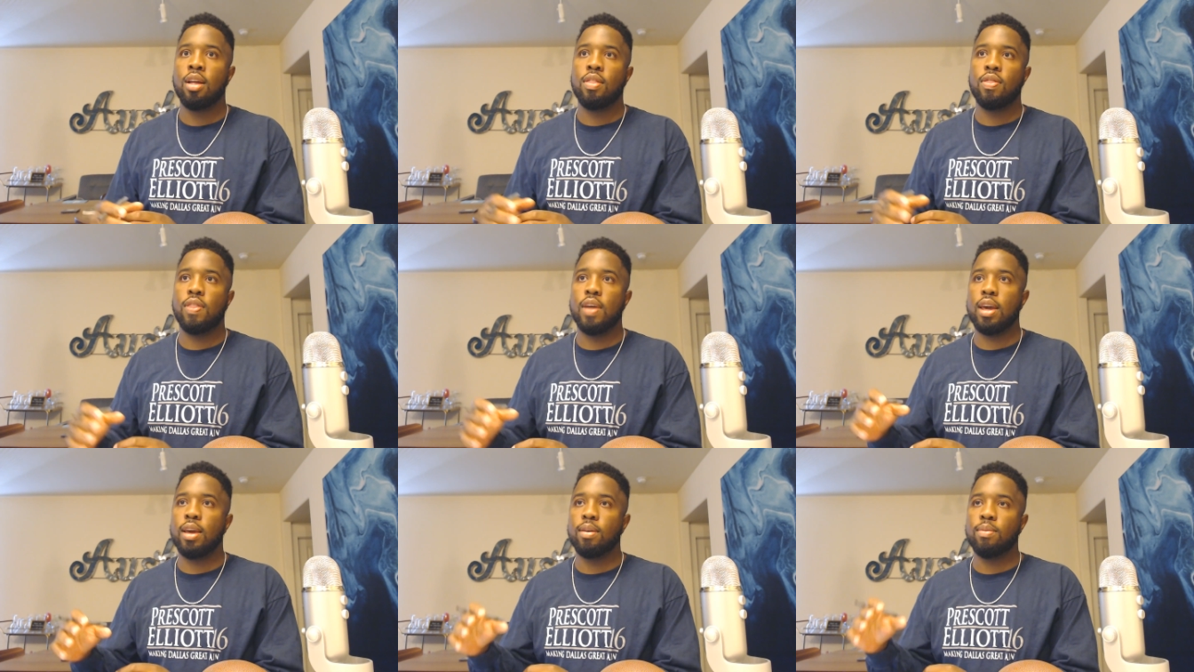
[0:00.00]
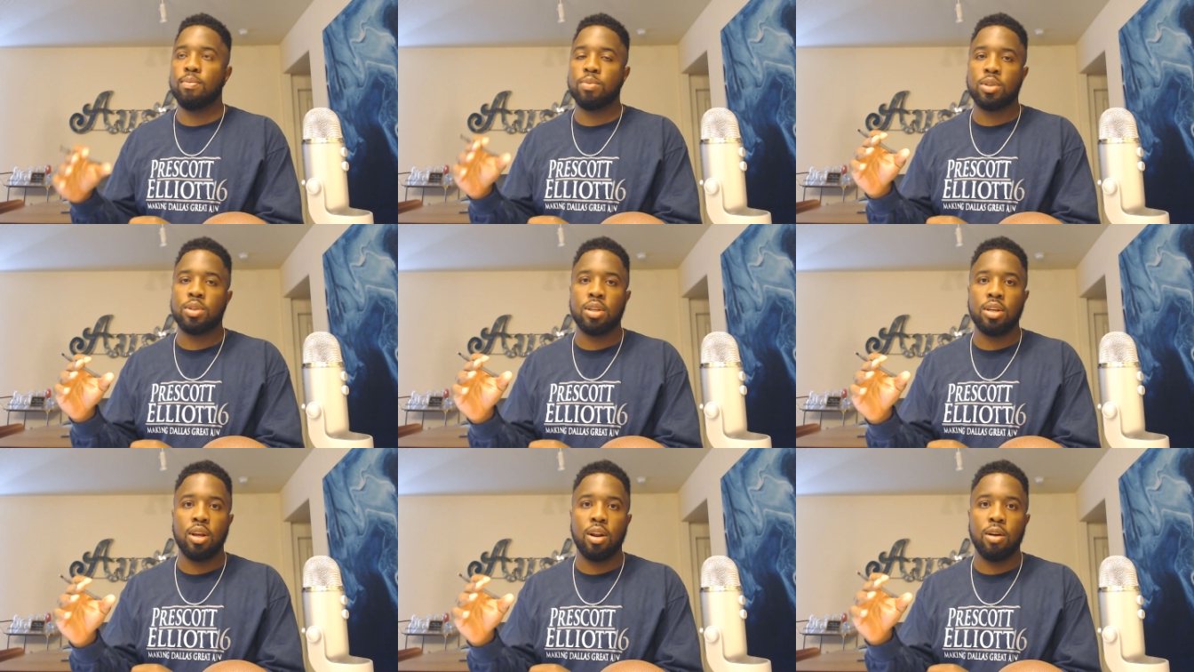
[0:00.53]

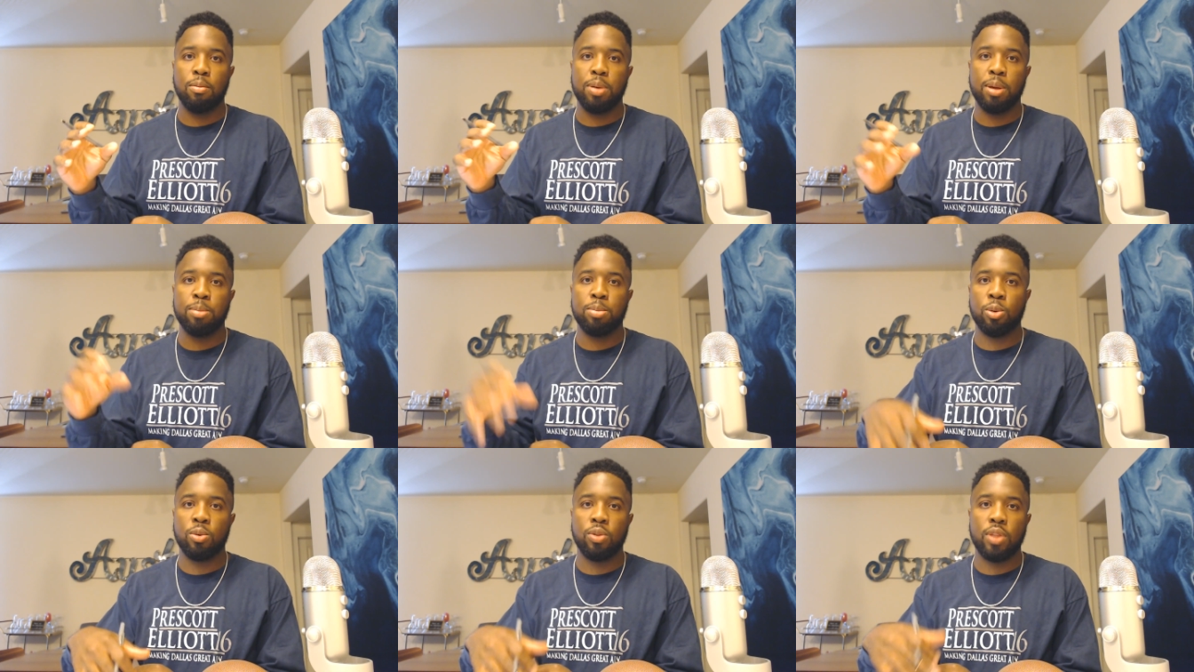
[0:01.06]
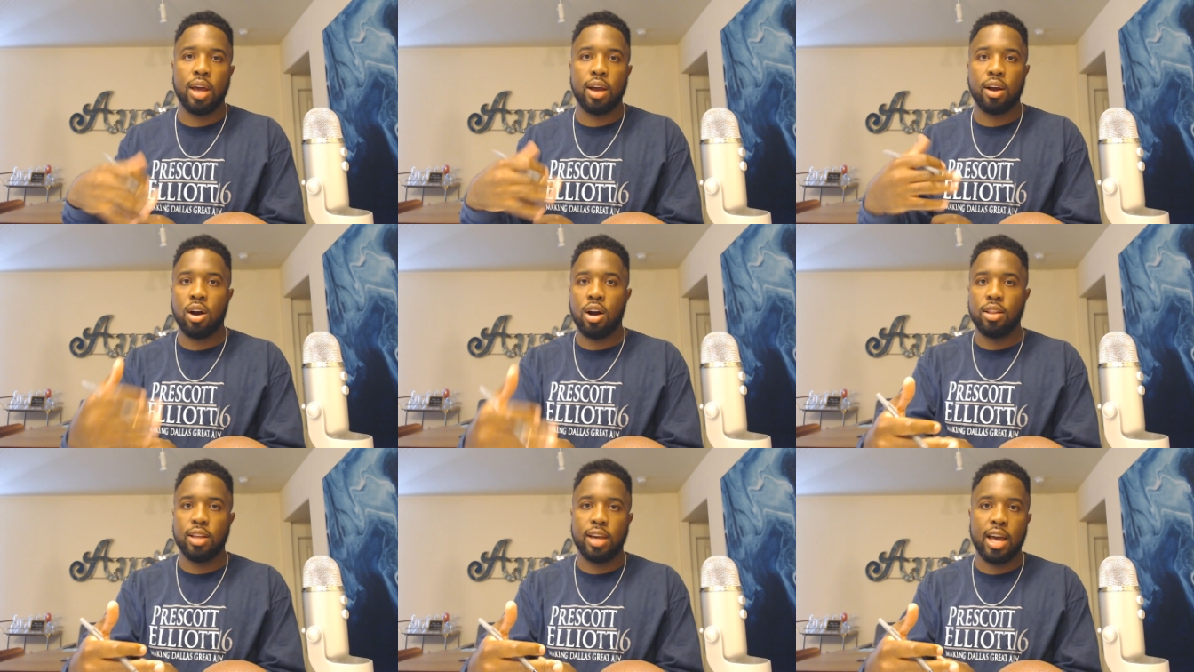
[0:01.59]
people that
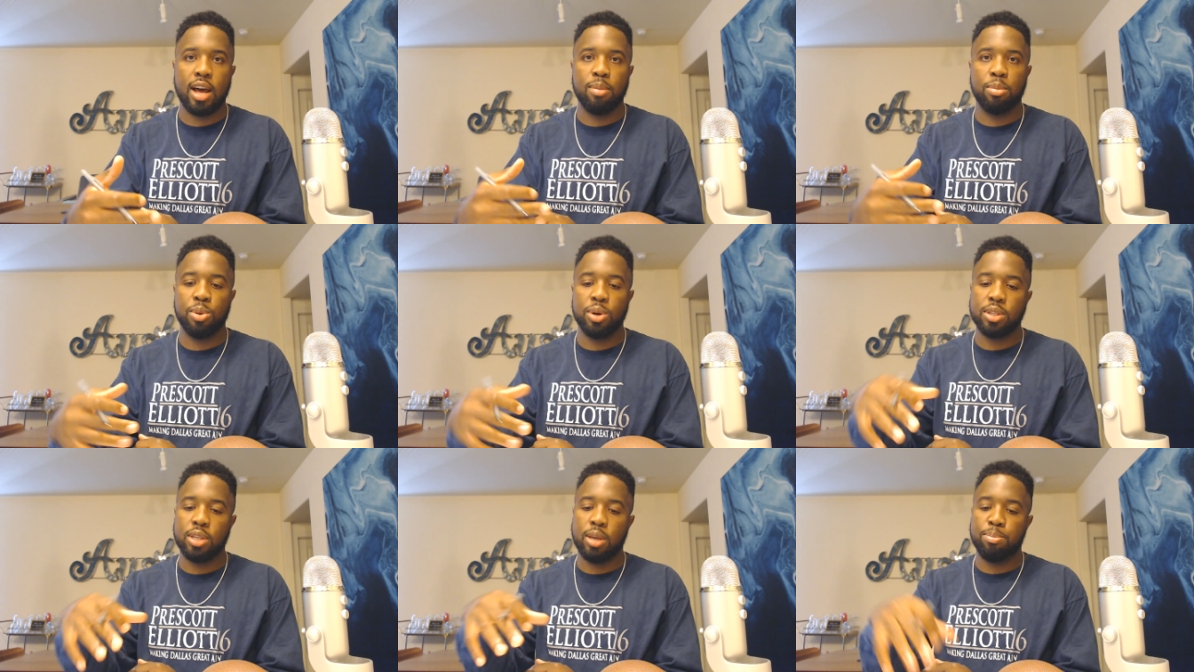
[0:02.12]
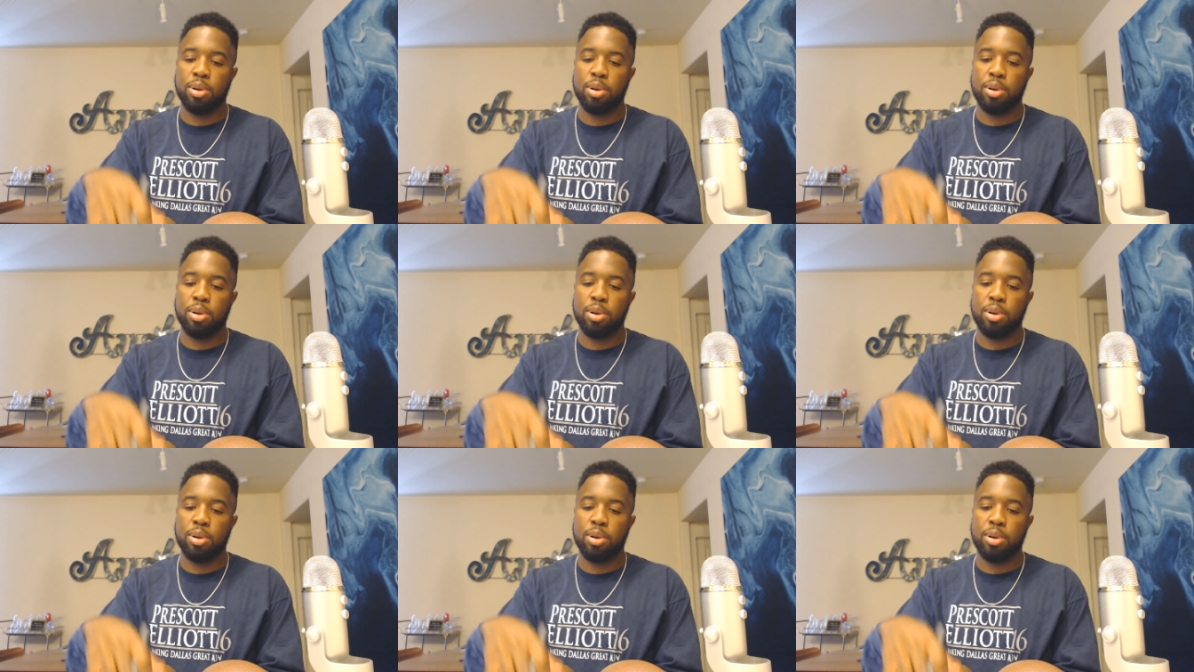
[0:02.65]
guard the Cowboys, they put